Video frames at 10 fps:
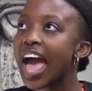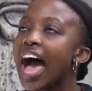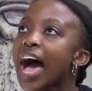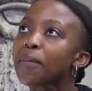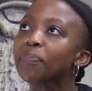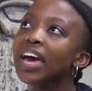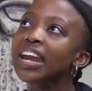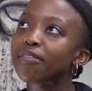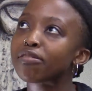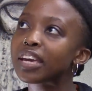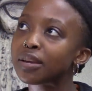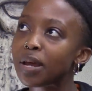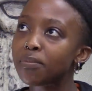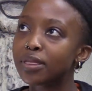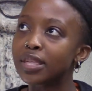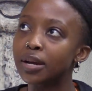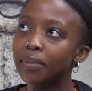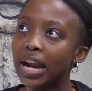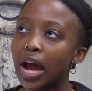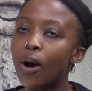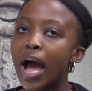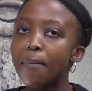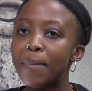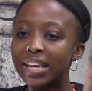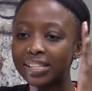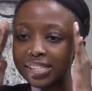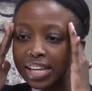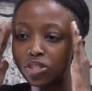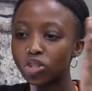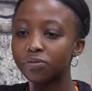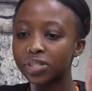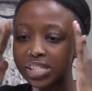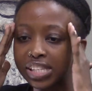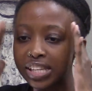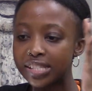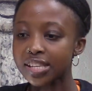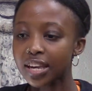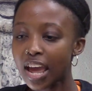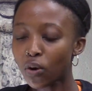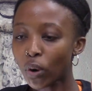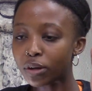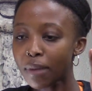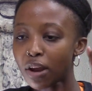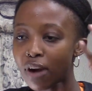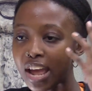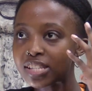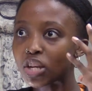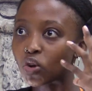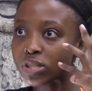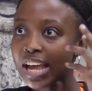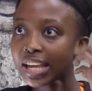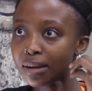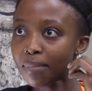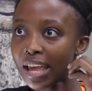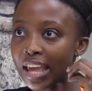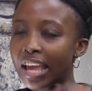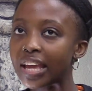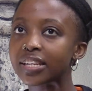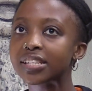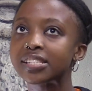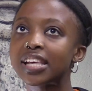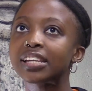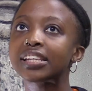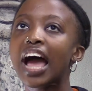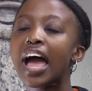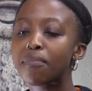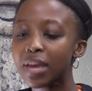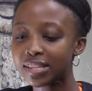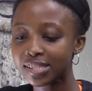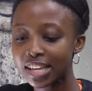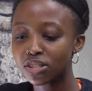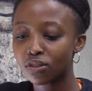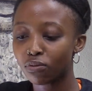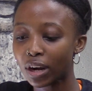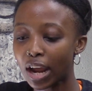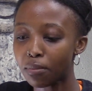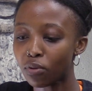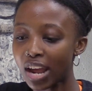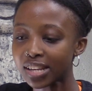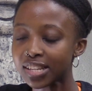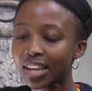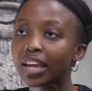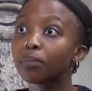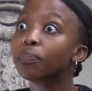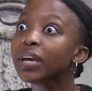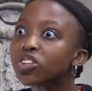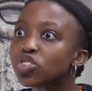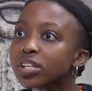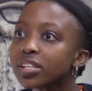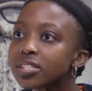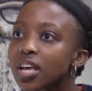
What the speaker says: And I think it made me think about how I make sense of scenes and what my writing looks like in my head is that I make sense of what I'm writing in pictures.